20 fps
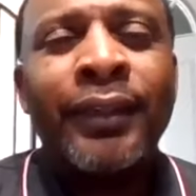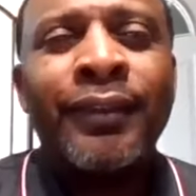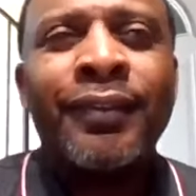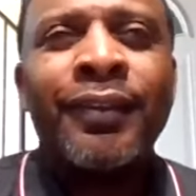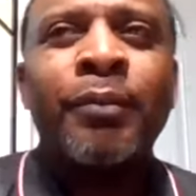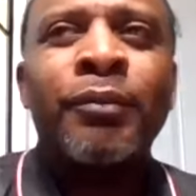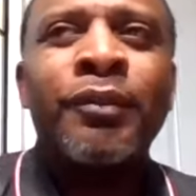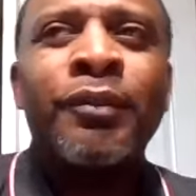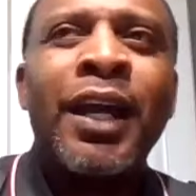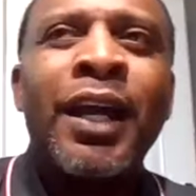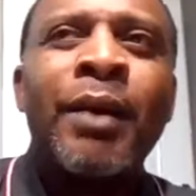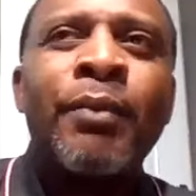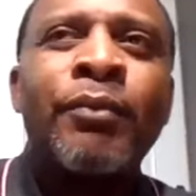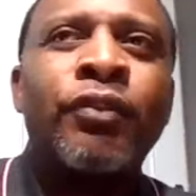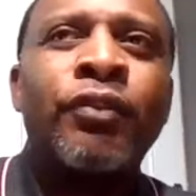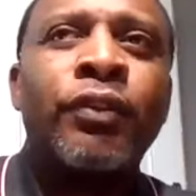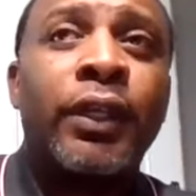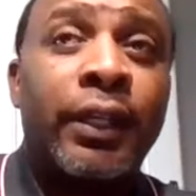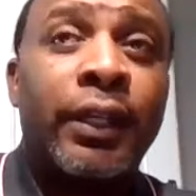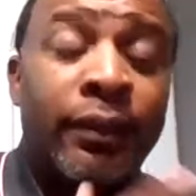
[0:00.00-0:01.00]
And
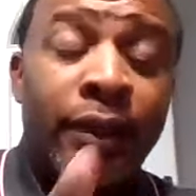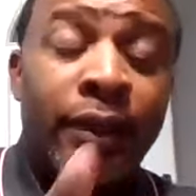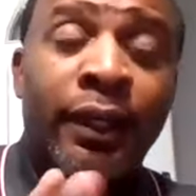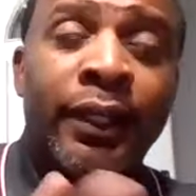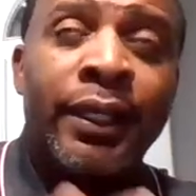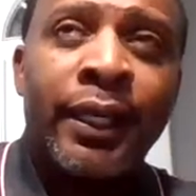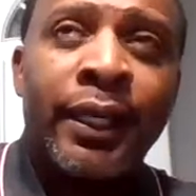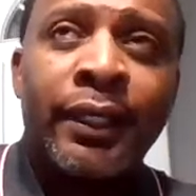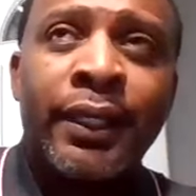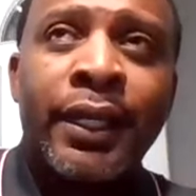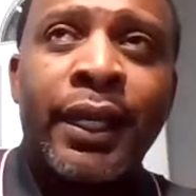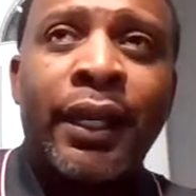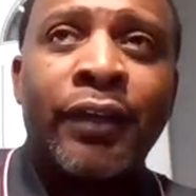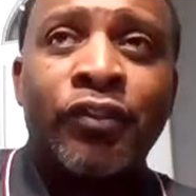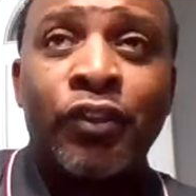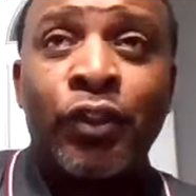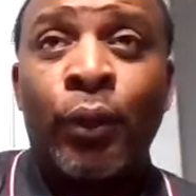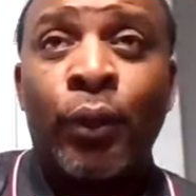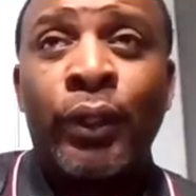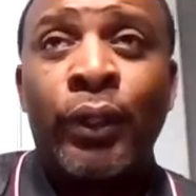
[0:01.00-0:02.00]
sometimes, again,
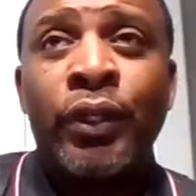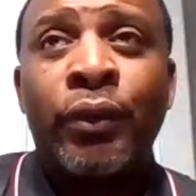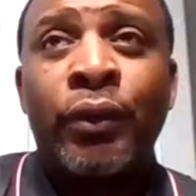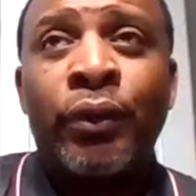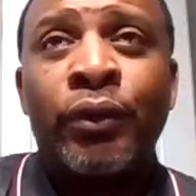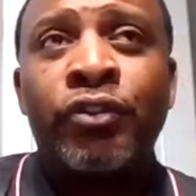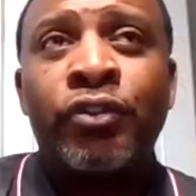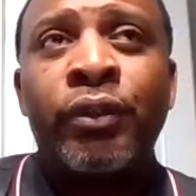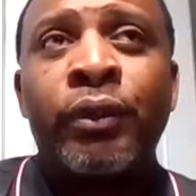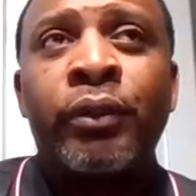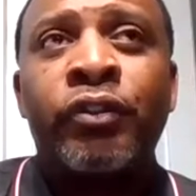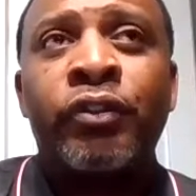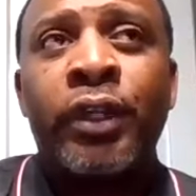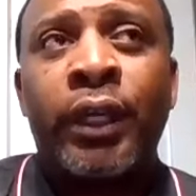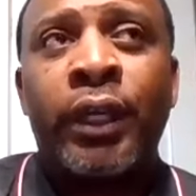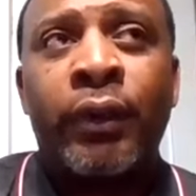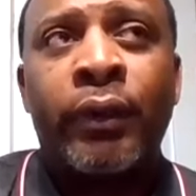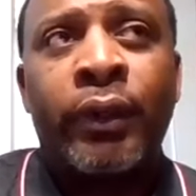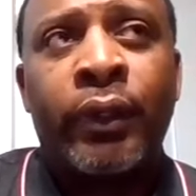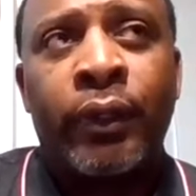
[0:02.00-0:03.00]
guys, knowing your
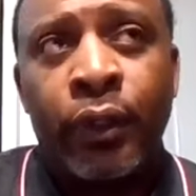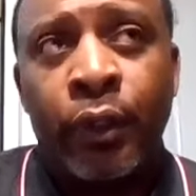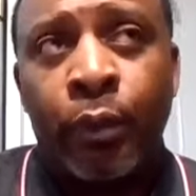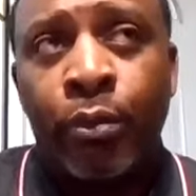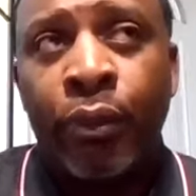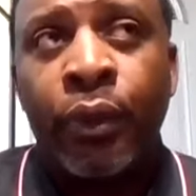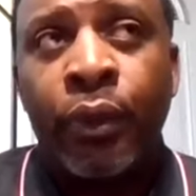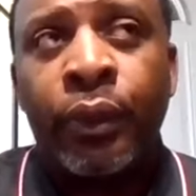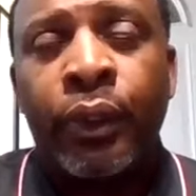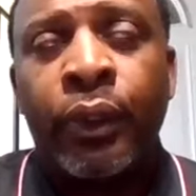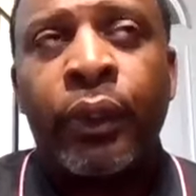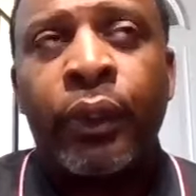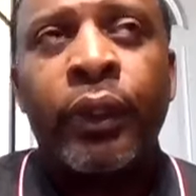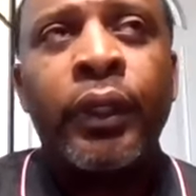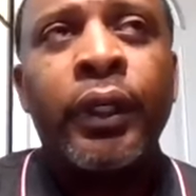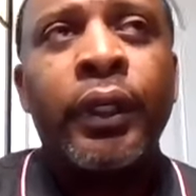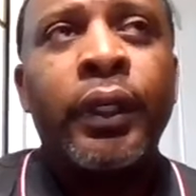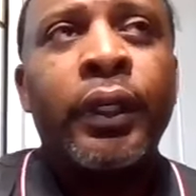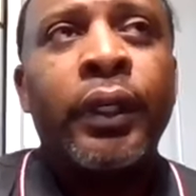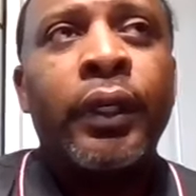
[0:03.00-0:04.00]
insurance carrier, your
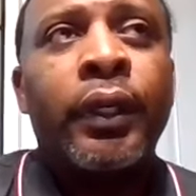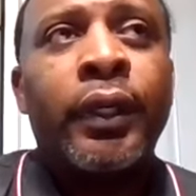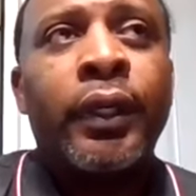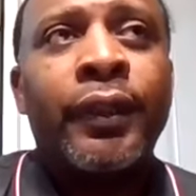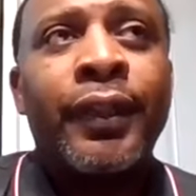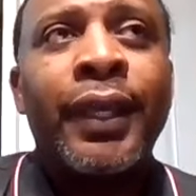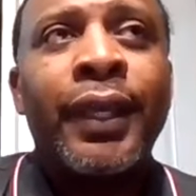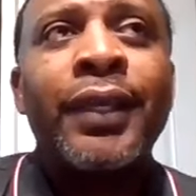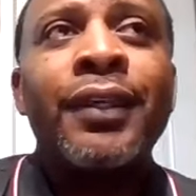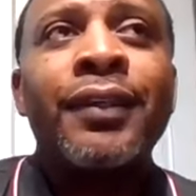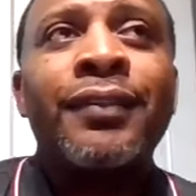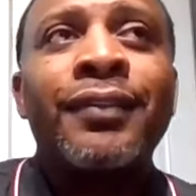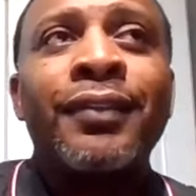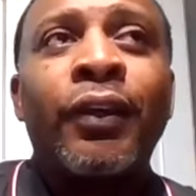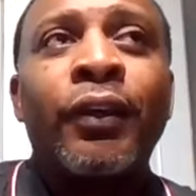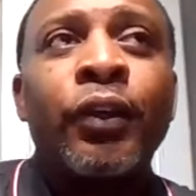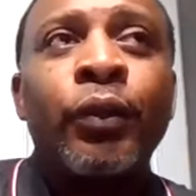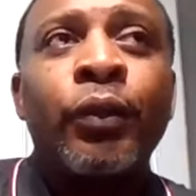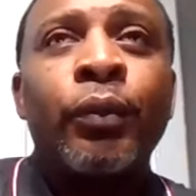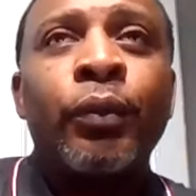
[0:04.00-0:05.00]
broker, they
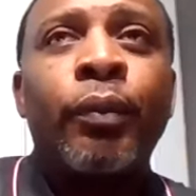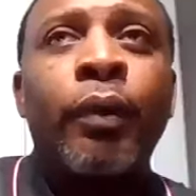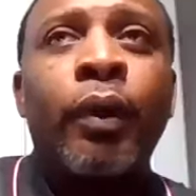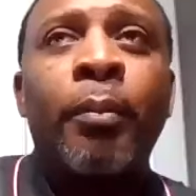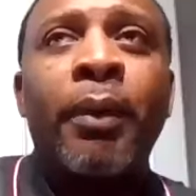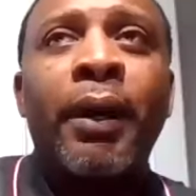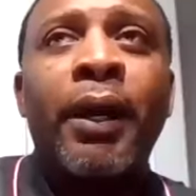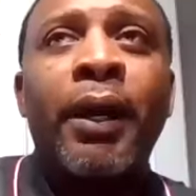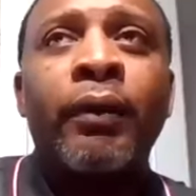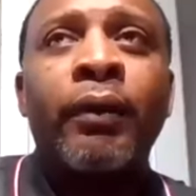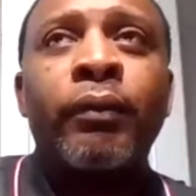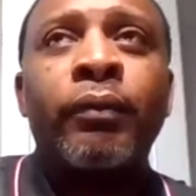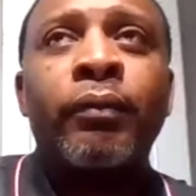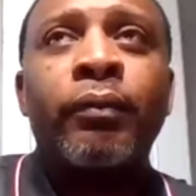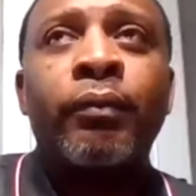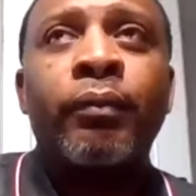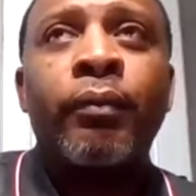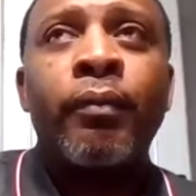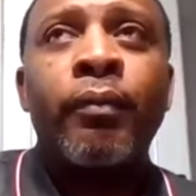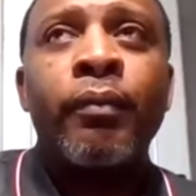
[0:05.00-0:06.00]
can tell you
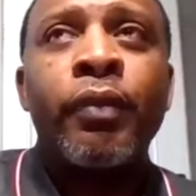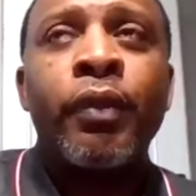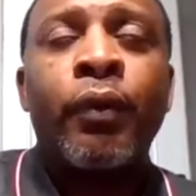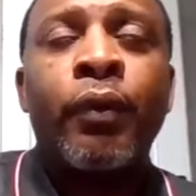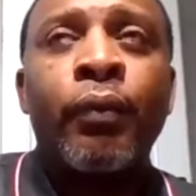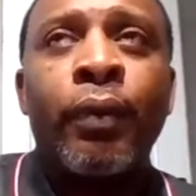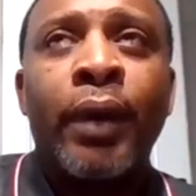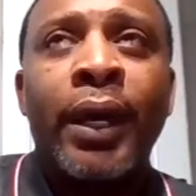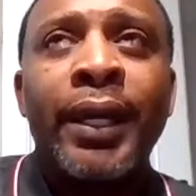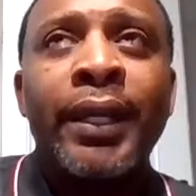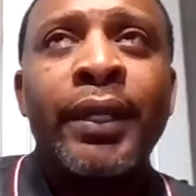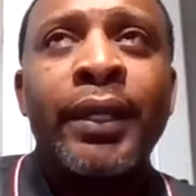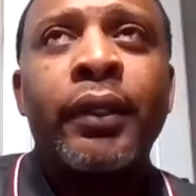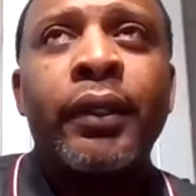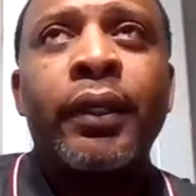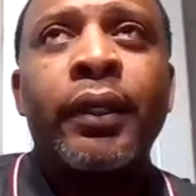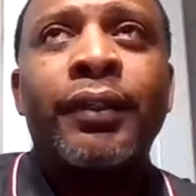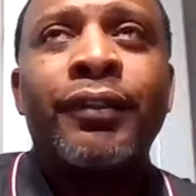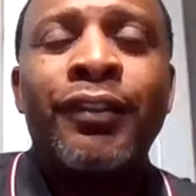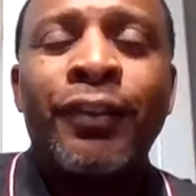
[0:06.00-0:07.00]
about the
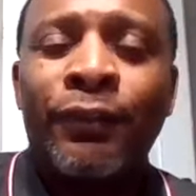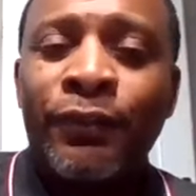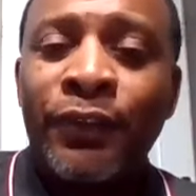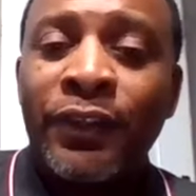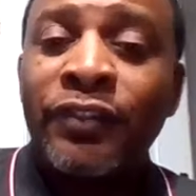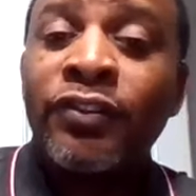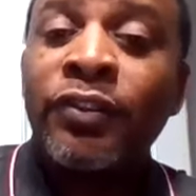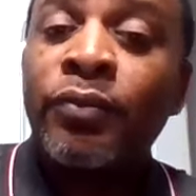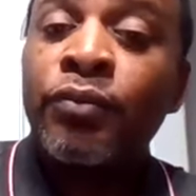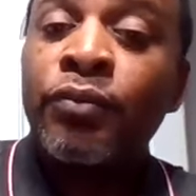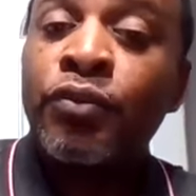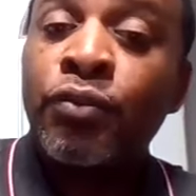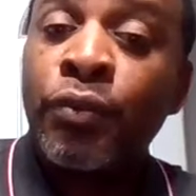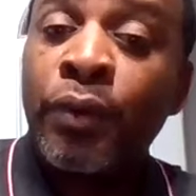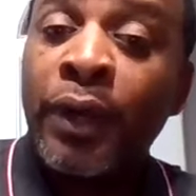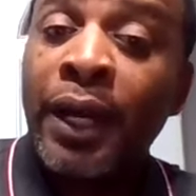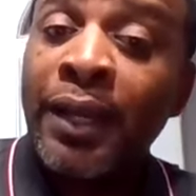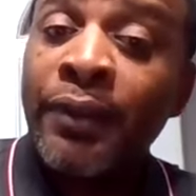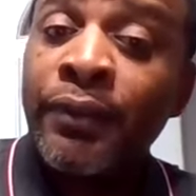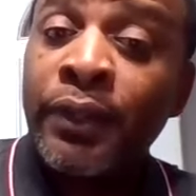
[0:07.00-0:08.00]
right defensive
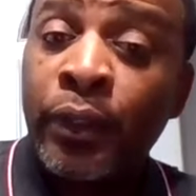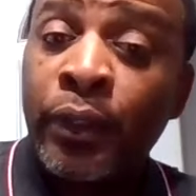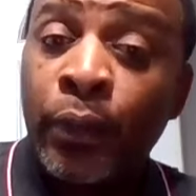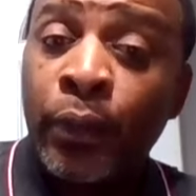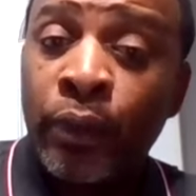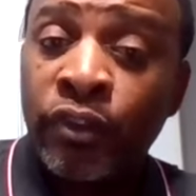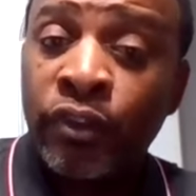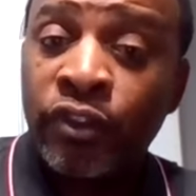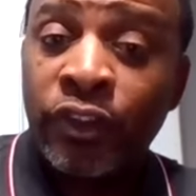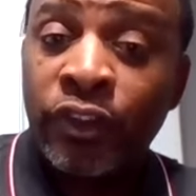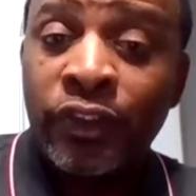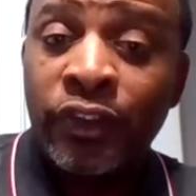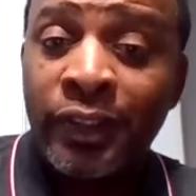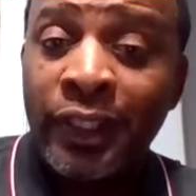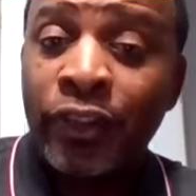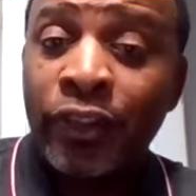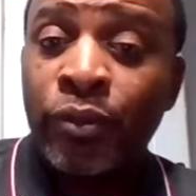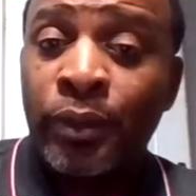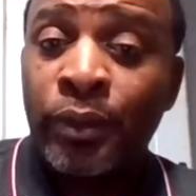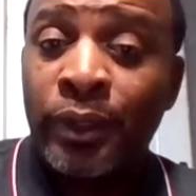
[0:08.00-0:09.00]
driving
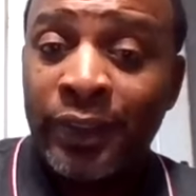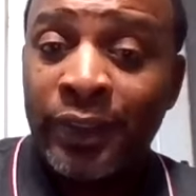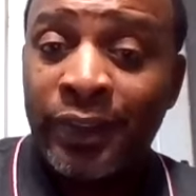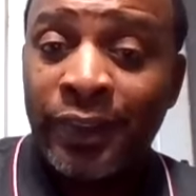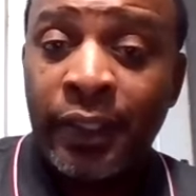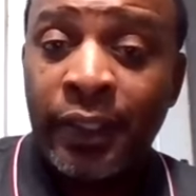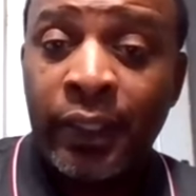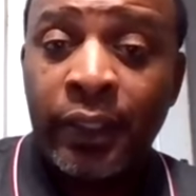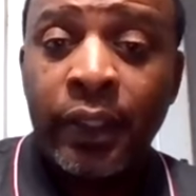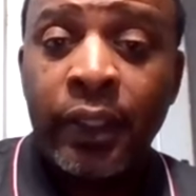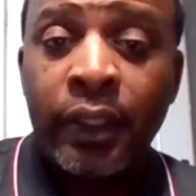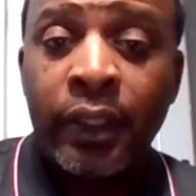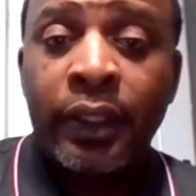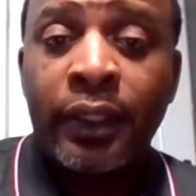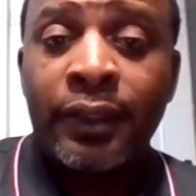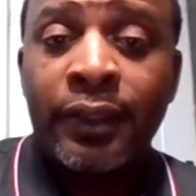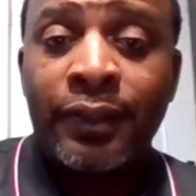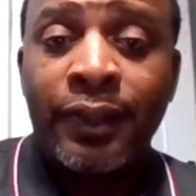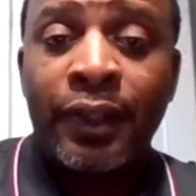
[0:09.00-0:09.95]
courses that you can take